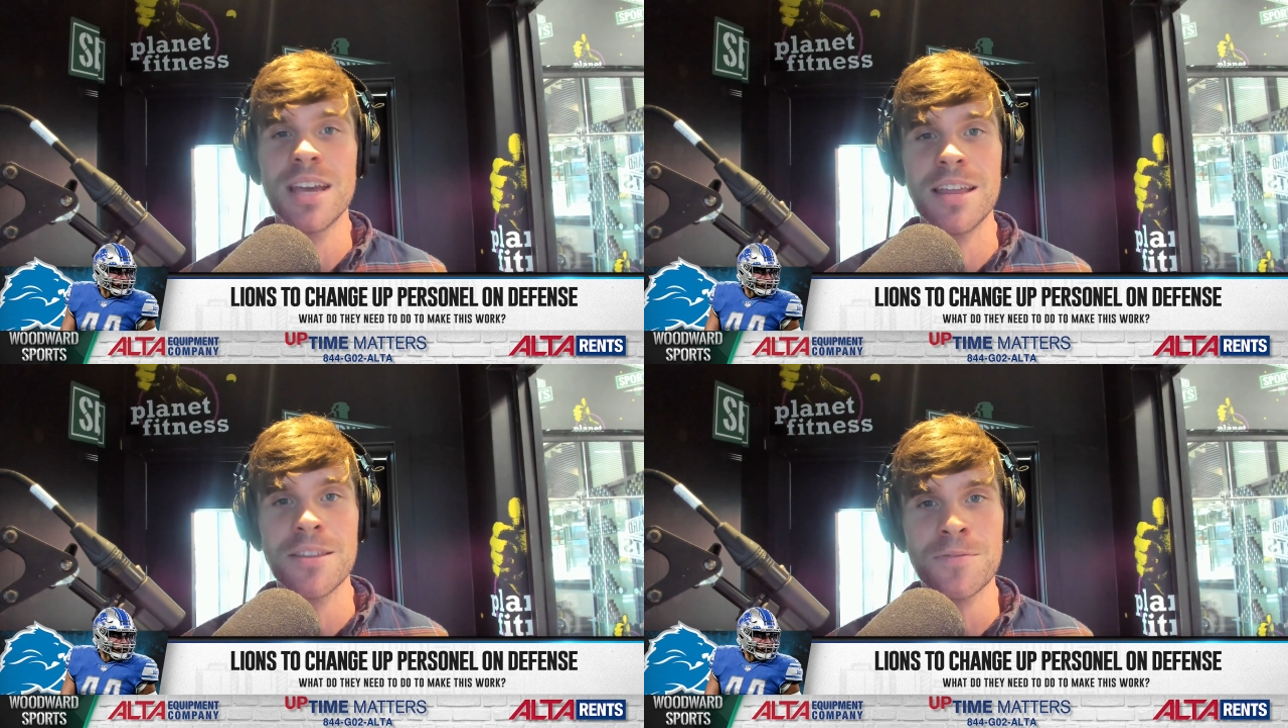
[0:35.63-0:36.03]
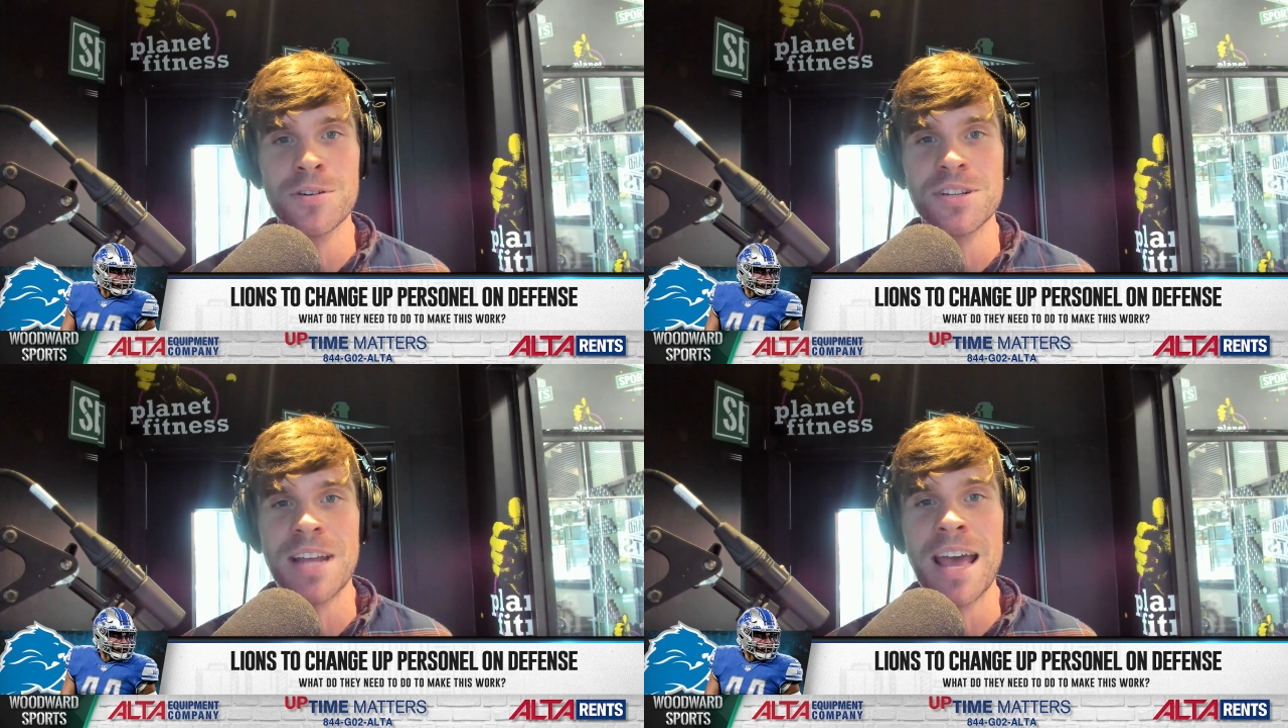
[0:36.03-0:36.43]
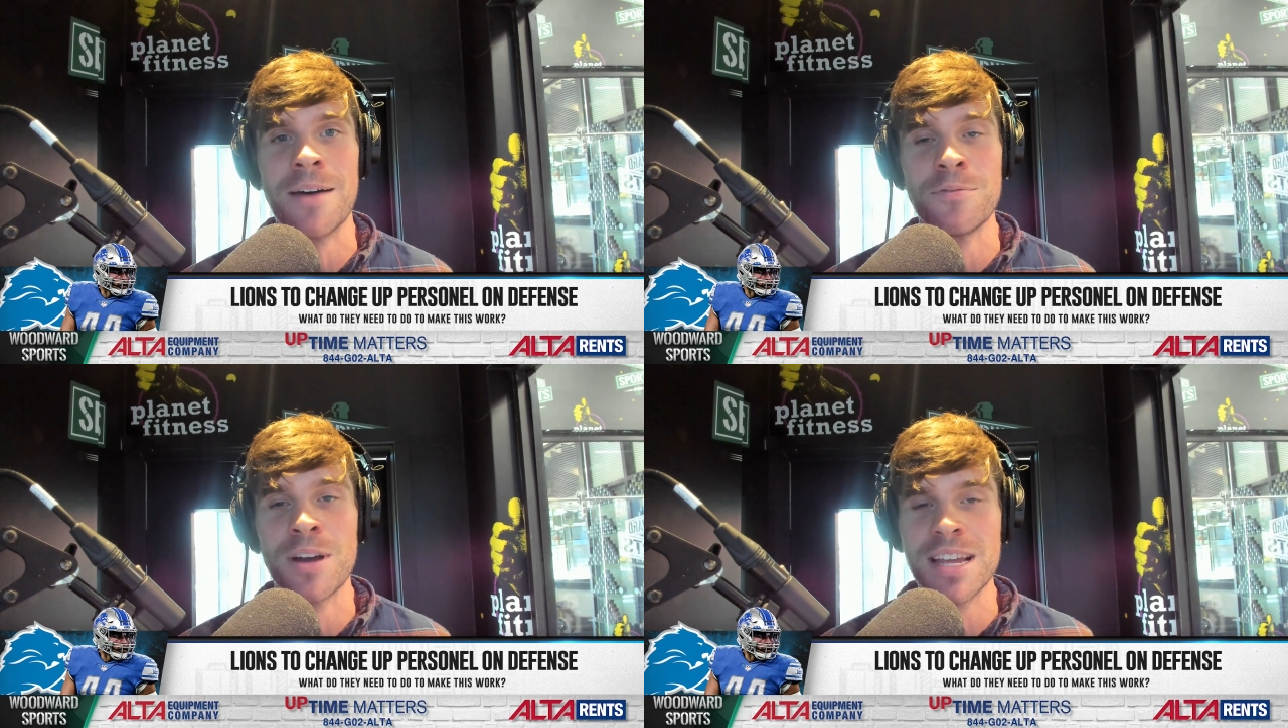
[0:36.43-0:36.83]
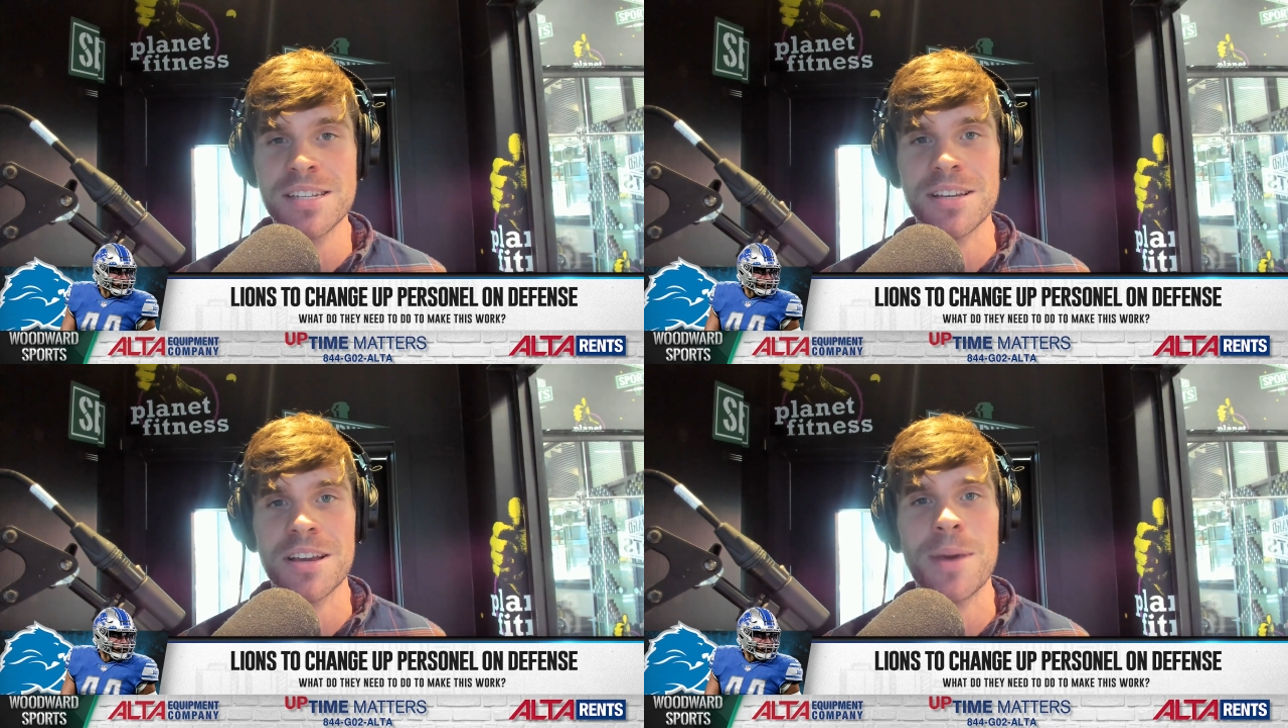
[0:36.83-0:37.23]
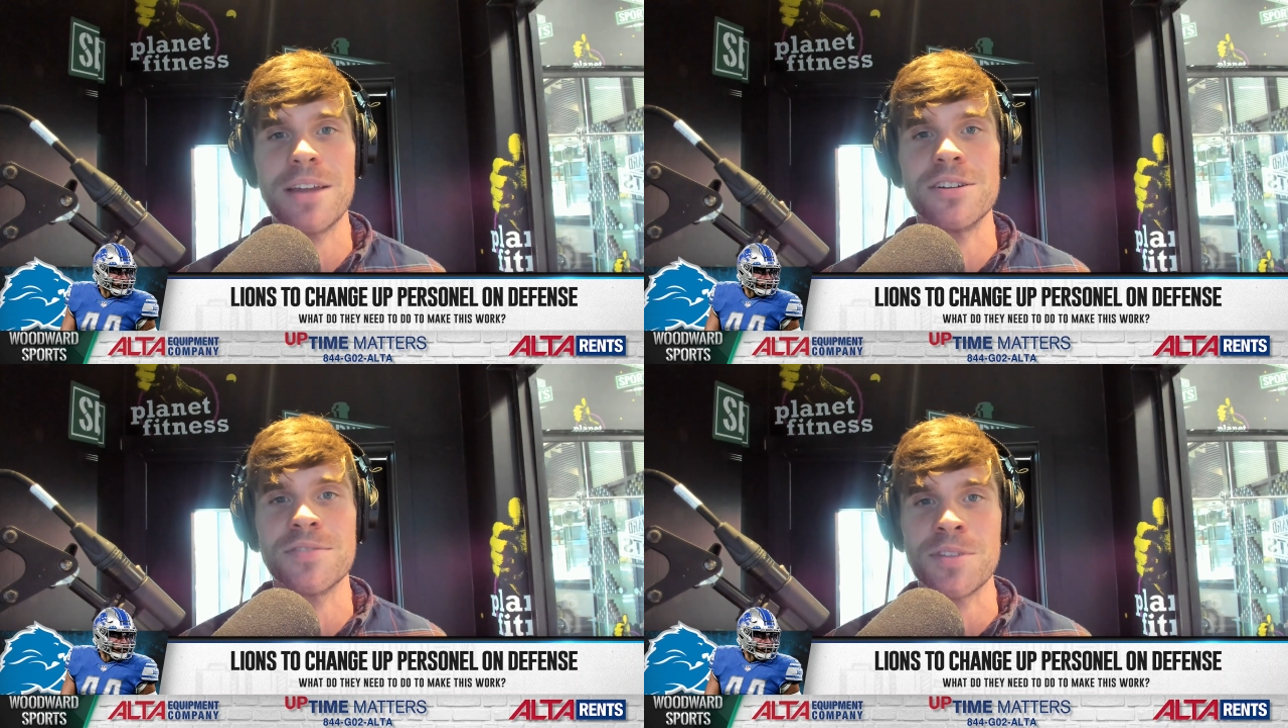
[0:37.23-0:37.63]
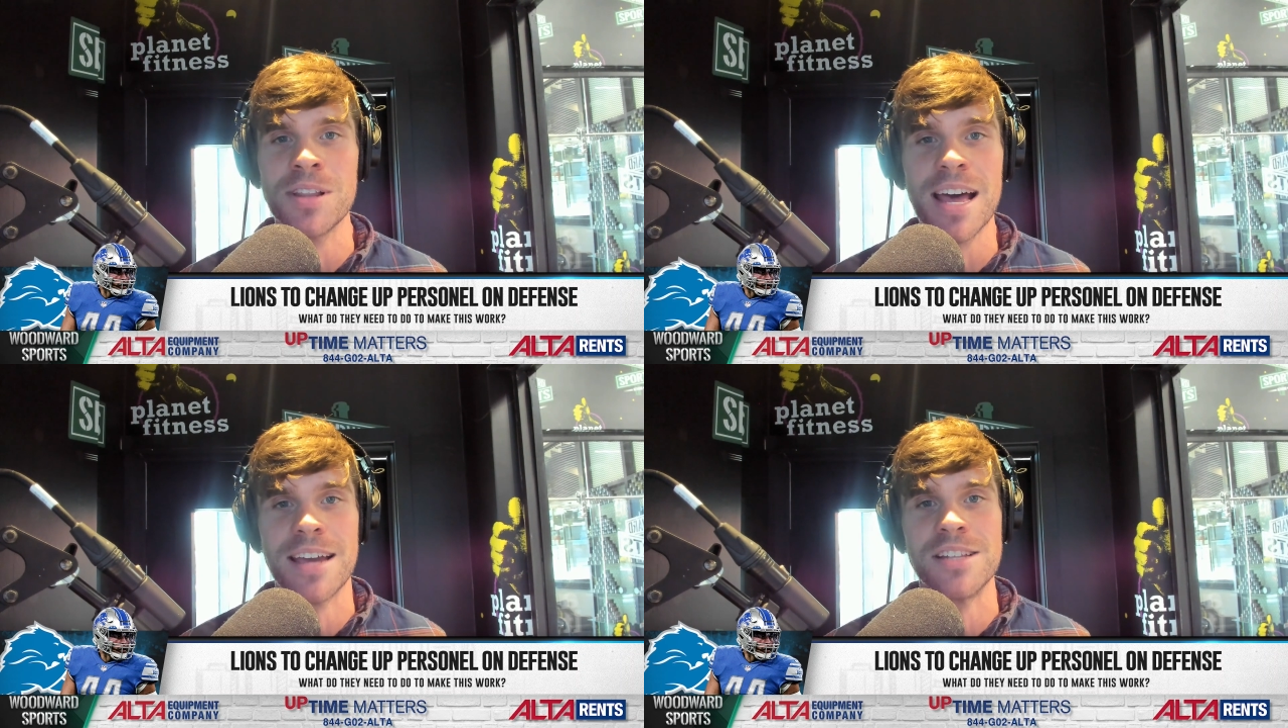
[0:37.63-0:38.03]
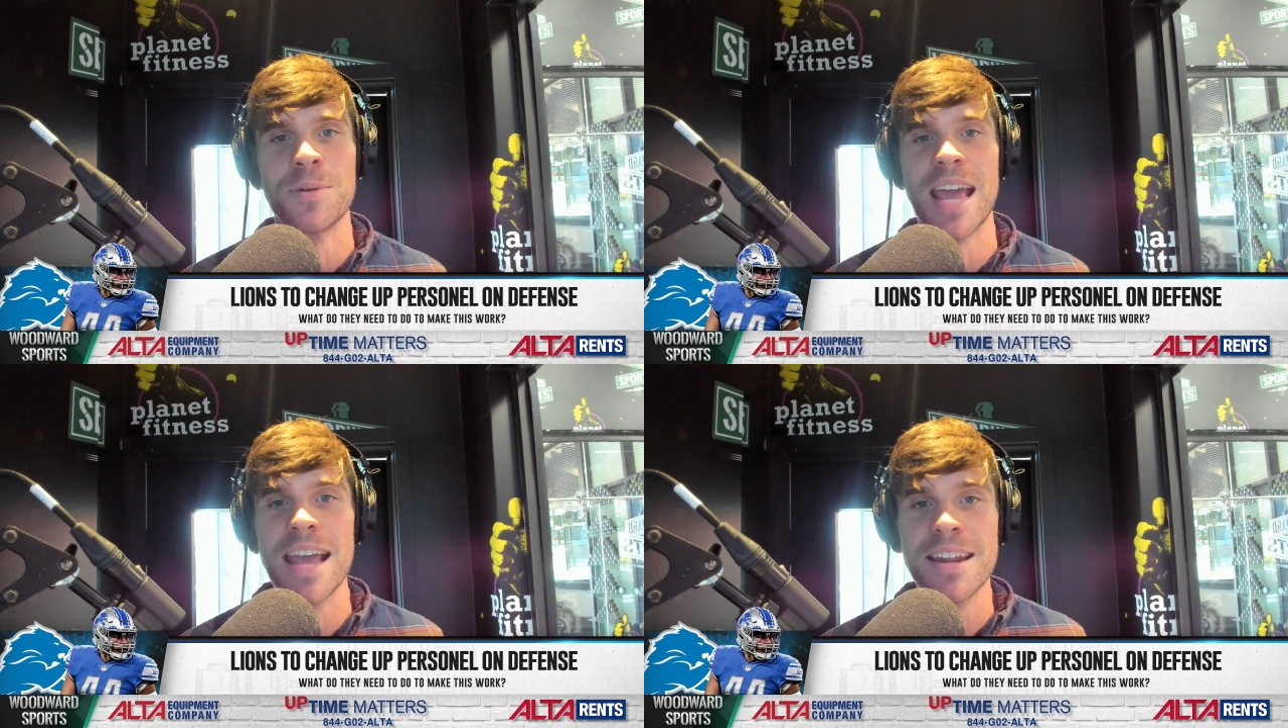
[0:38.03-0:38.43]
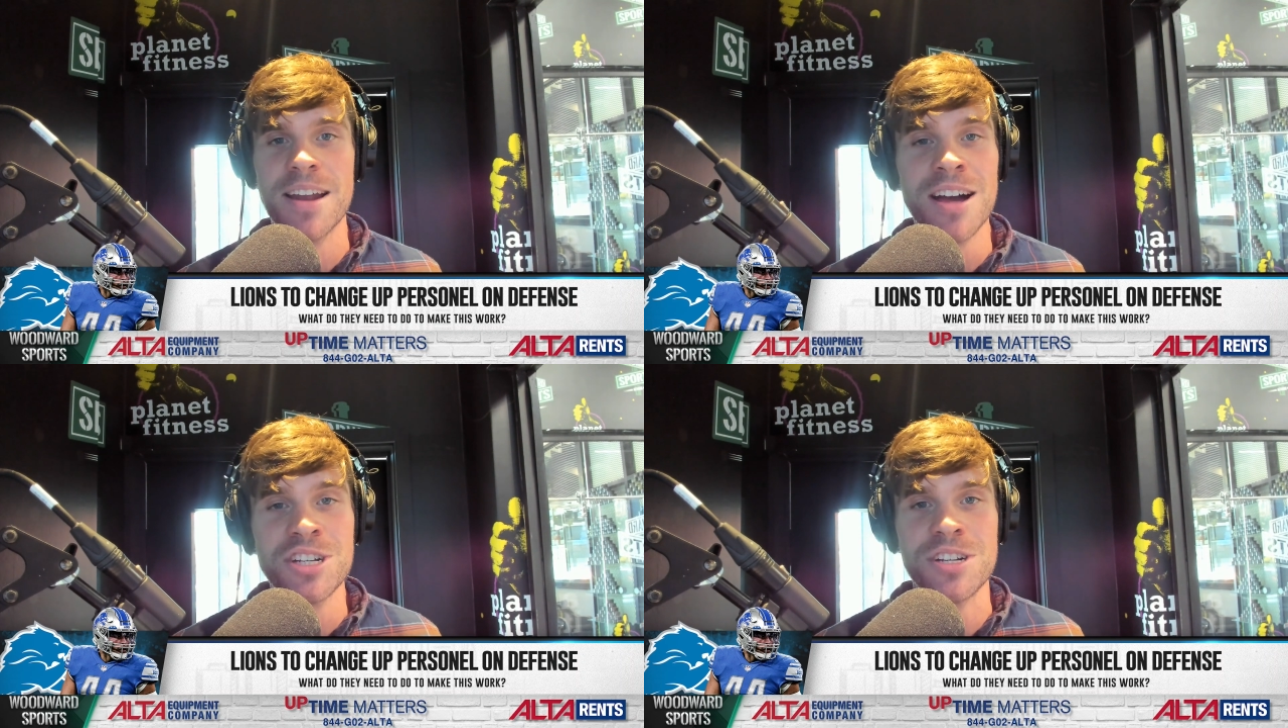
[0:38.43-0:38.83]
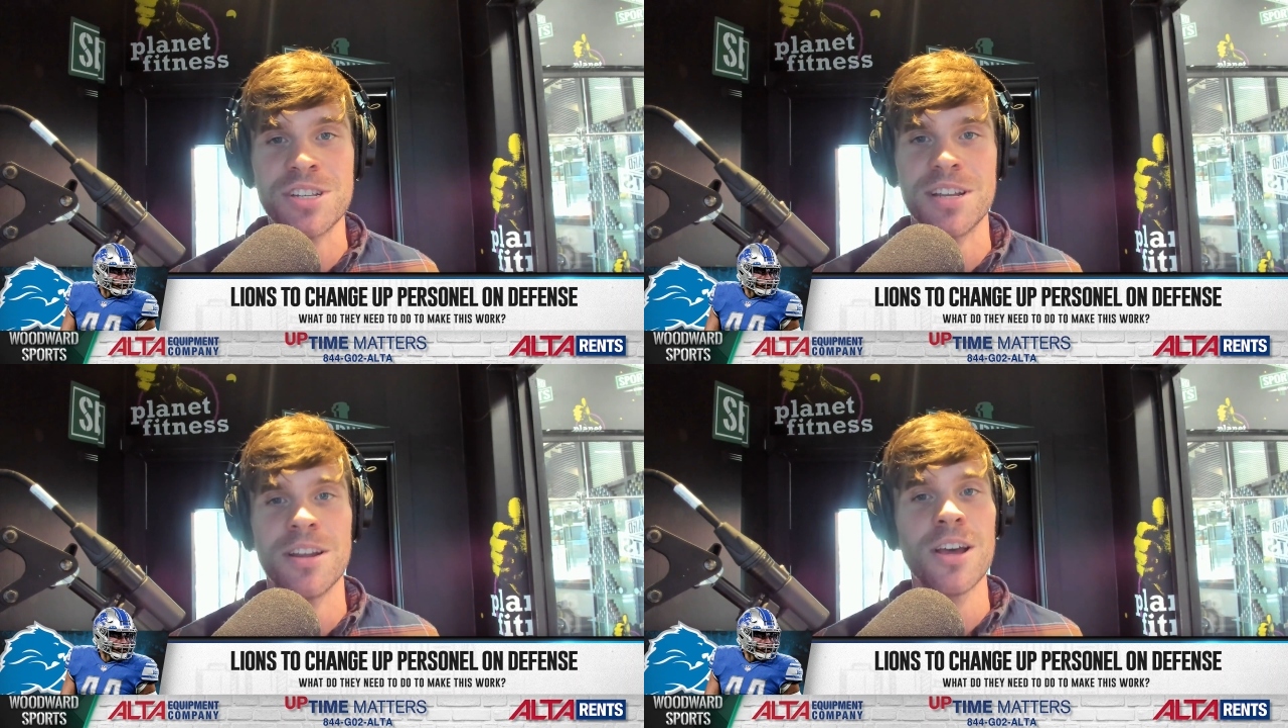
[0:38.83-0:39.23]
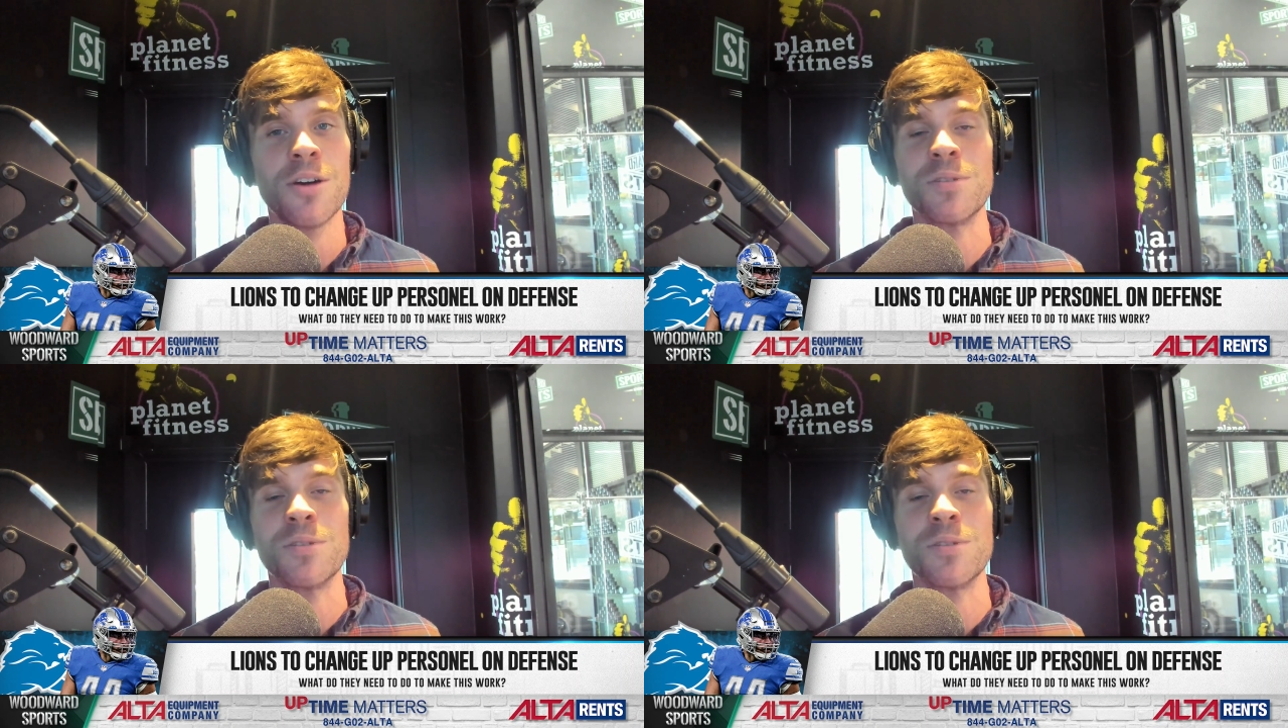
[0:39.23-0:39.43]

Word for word: in the first half against the Commanders for the Lions when Aidan Hutchinson